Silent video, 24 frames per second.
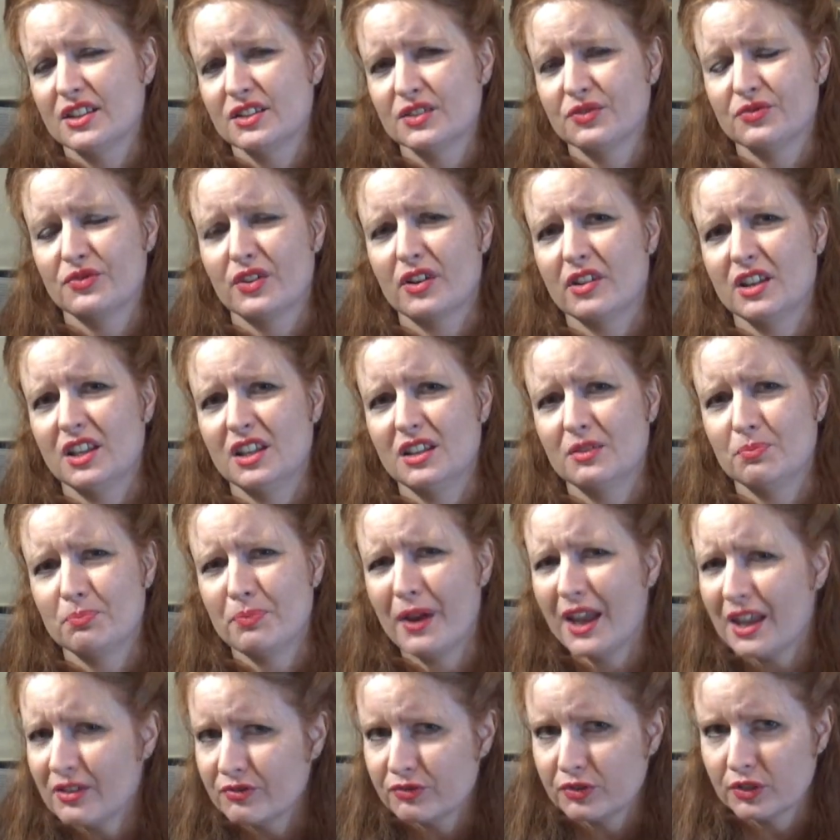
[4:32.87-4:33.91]
very
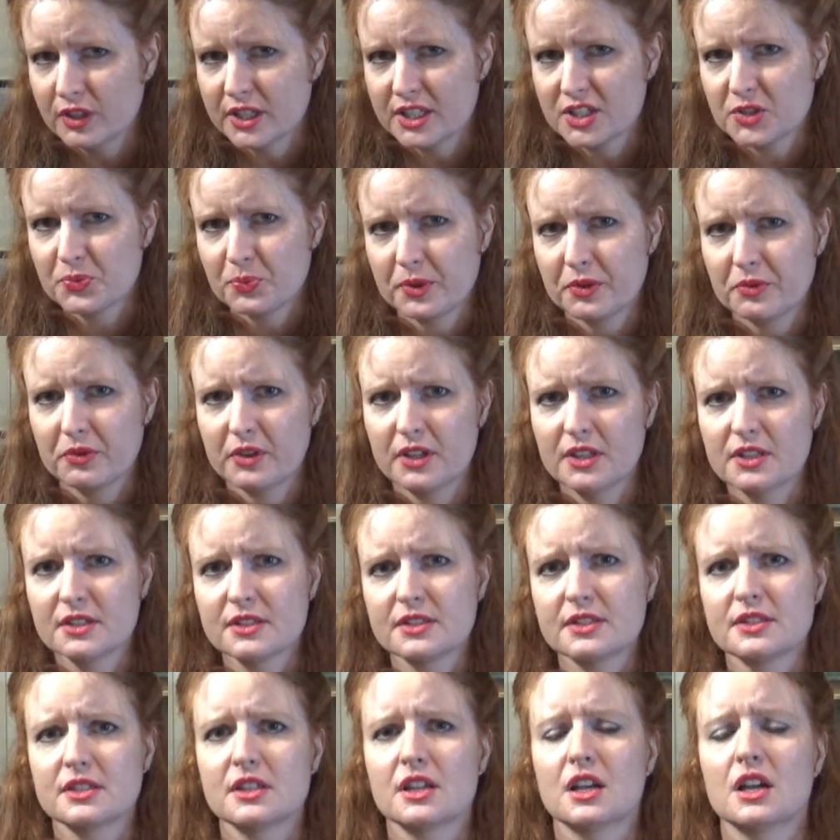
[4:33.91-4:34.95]
painful
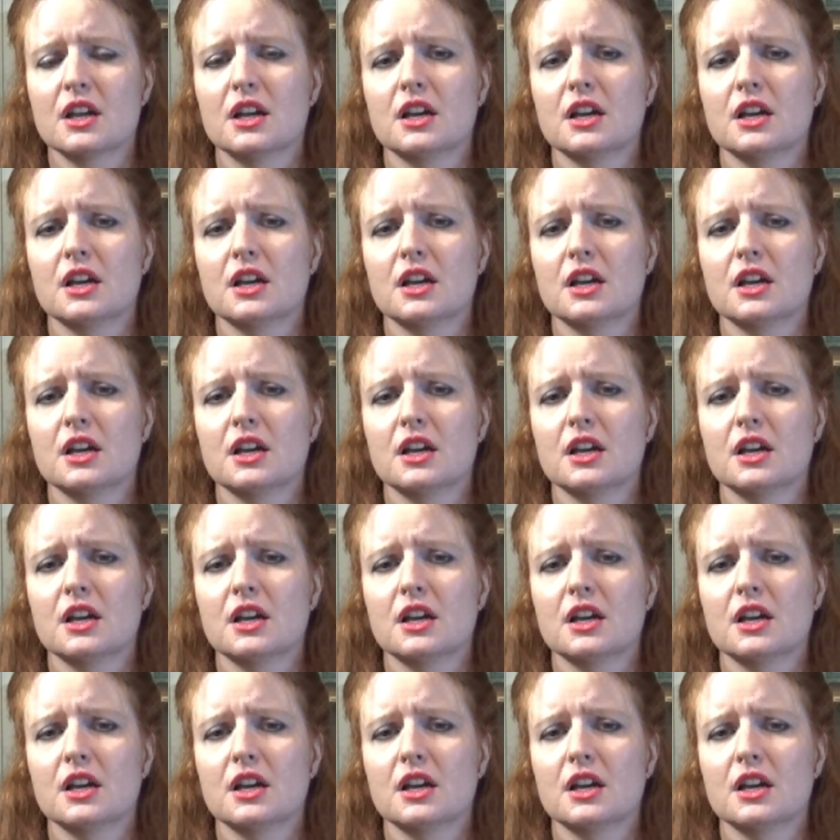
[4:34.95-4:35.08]
experience